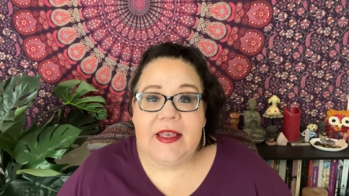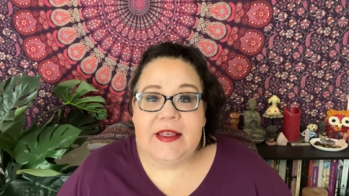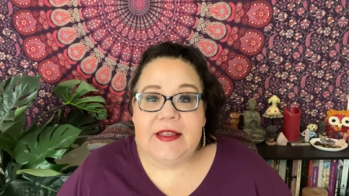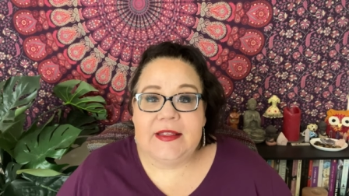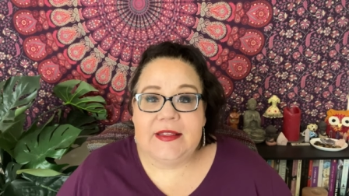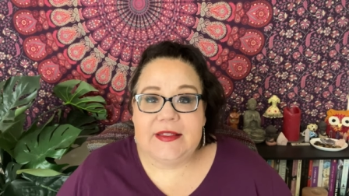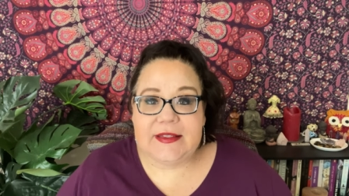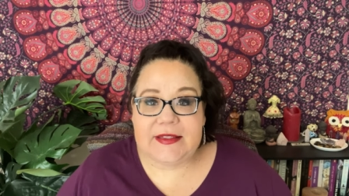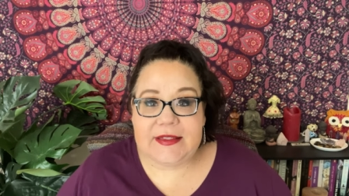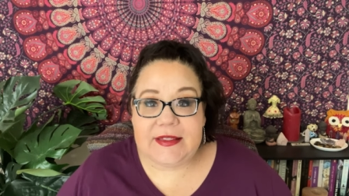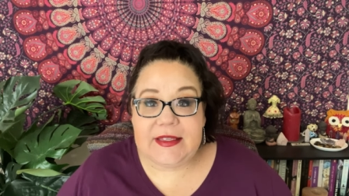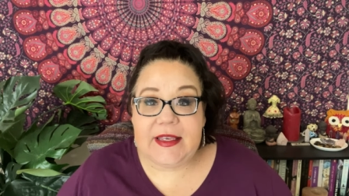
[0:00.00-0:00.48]

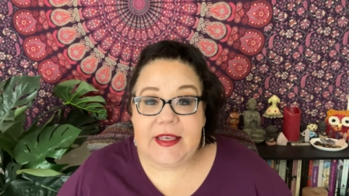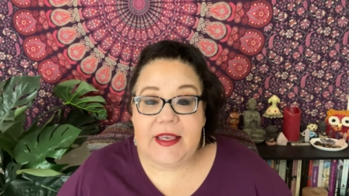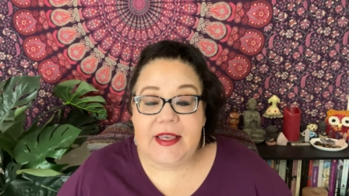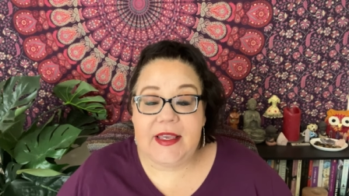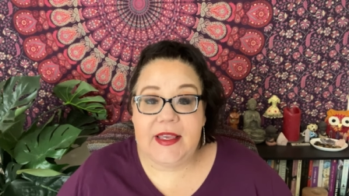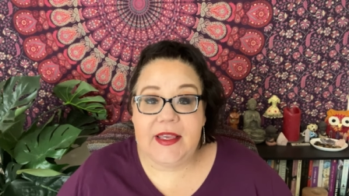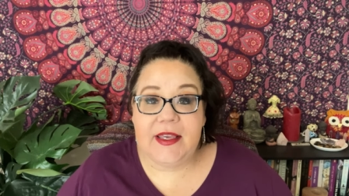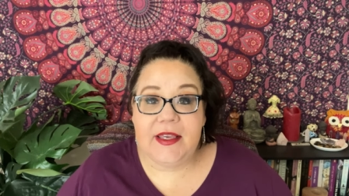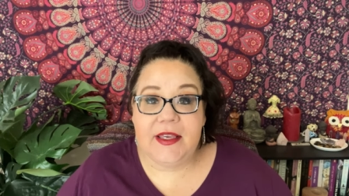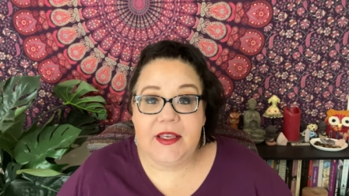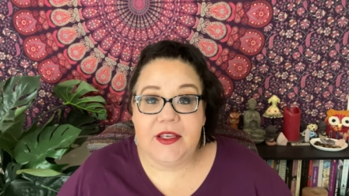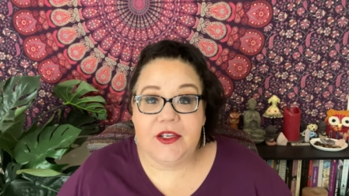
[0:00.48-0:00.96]

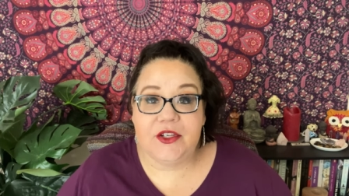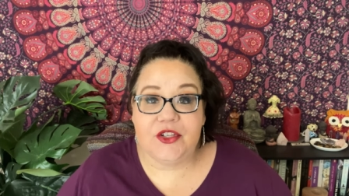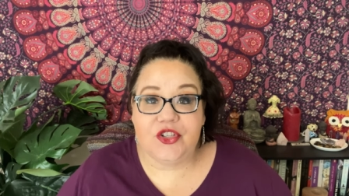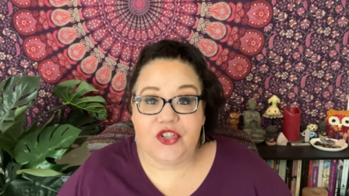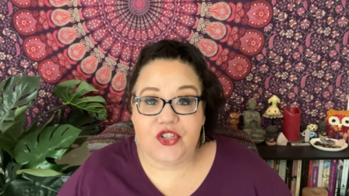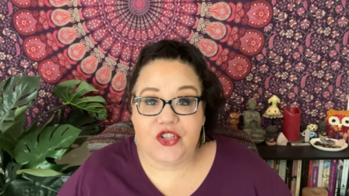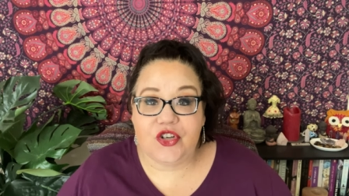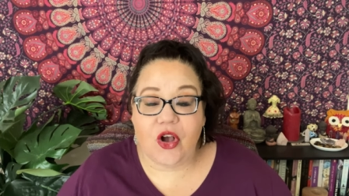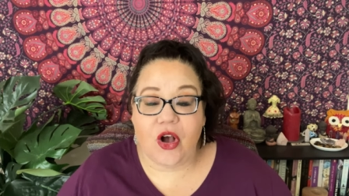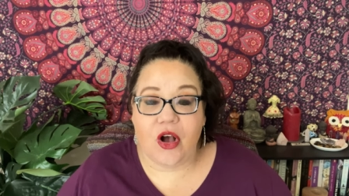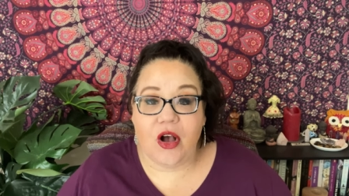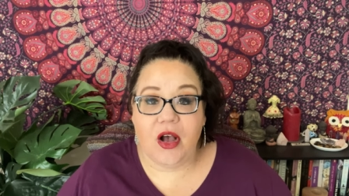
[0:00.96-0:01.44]
see
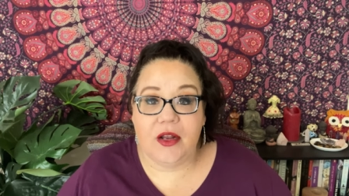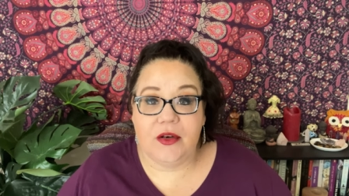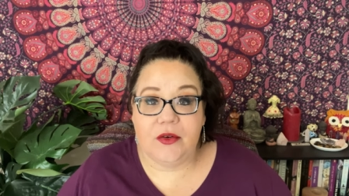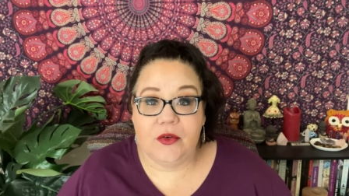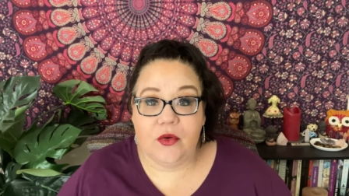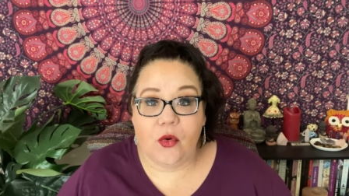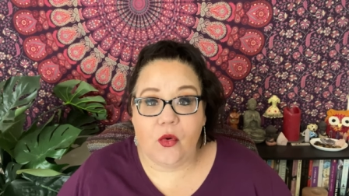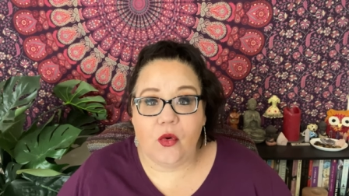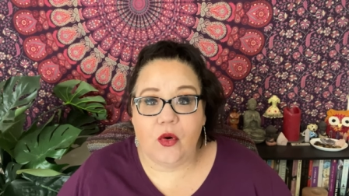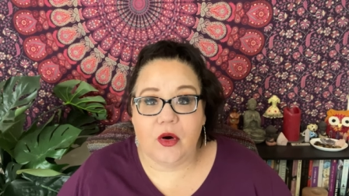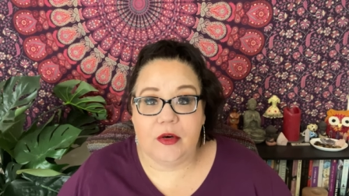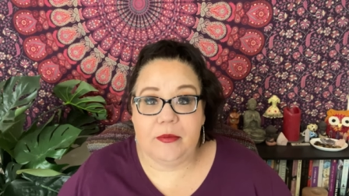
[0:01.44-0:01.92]

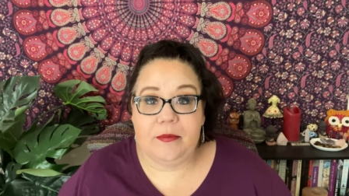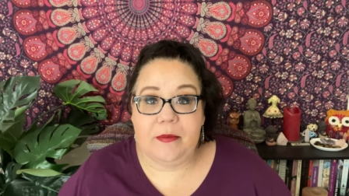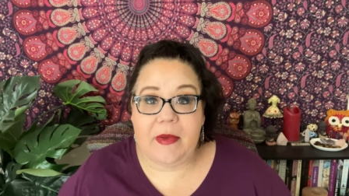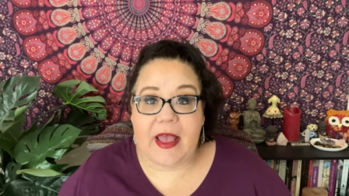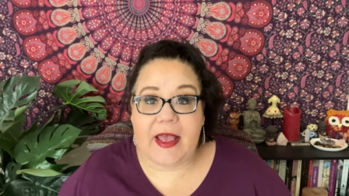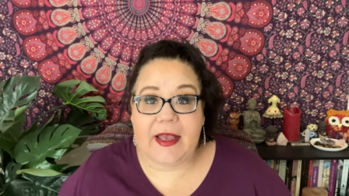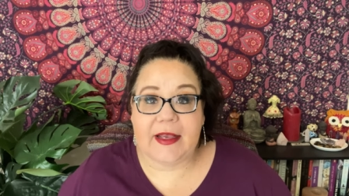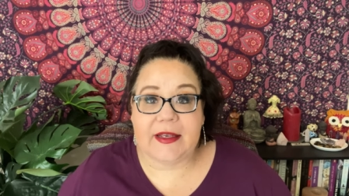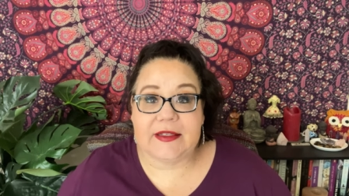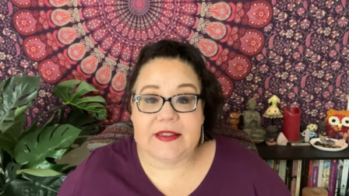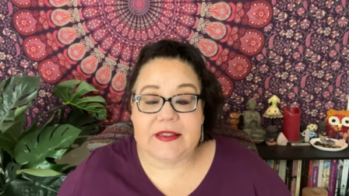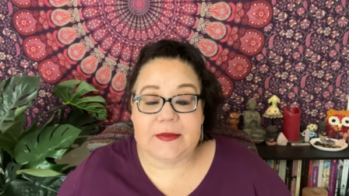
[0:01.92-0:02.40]
Shawn
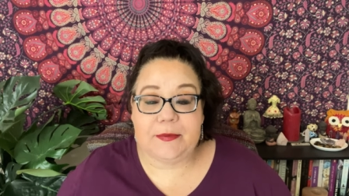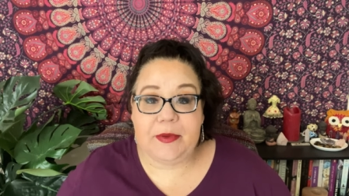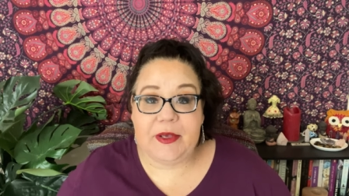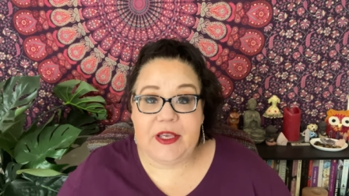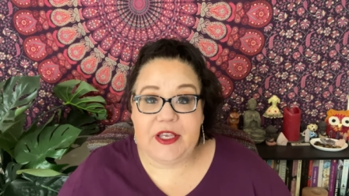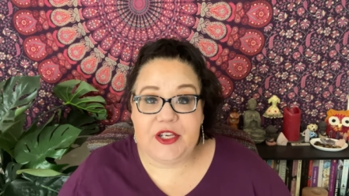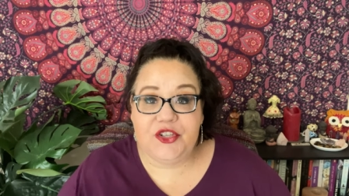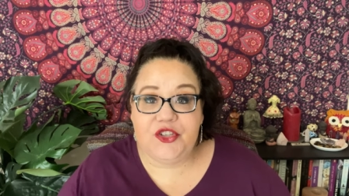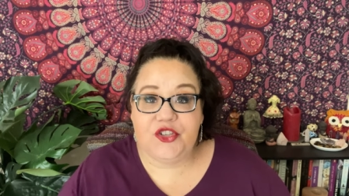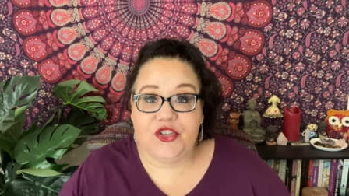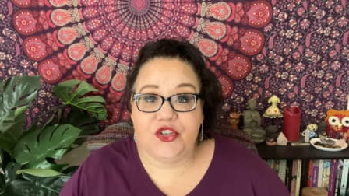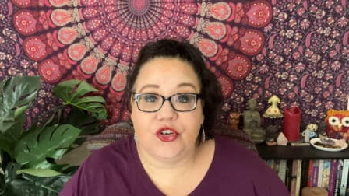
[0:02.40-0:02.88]
Hornbeck's
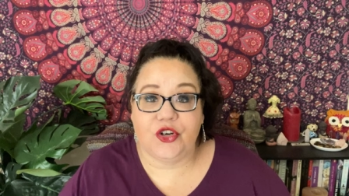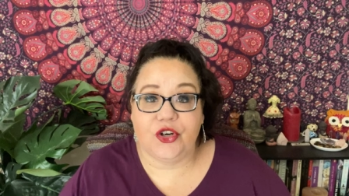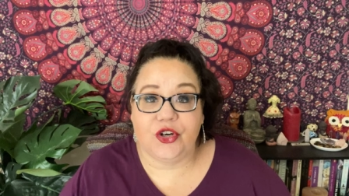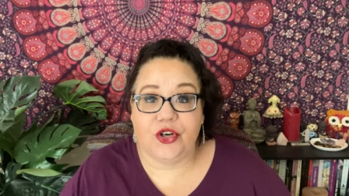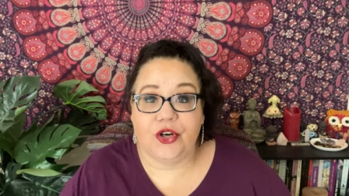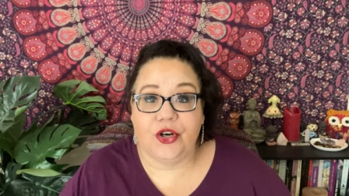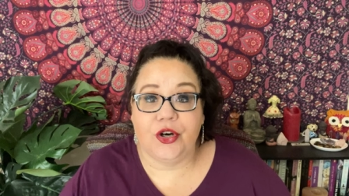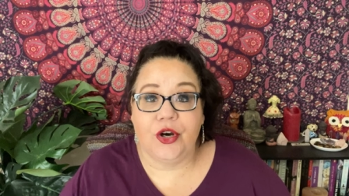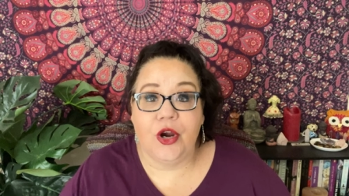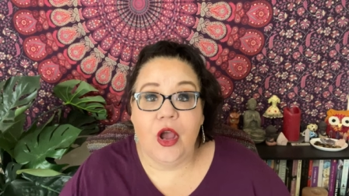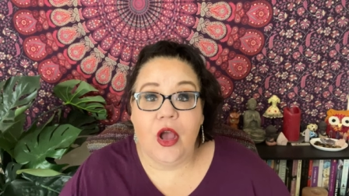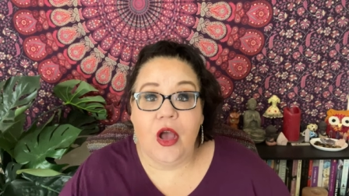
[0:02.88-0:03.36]

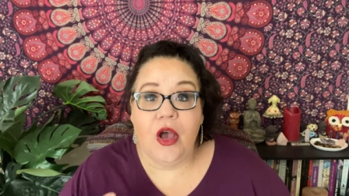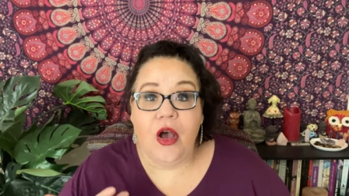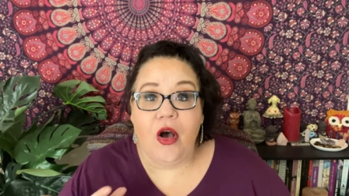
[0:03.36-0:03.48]
picture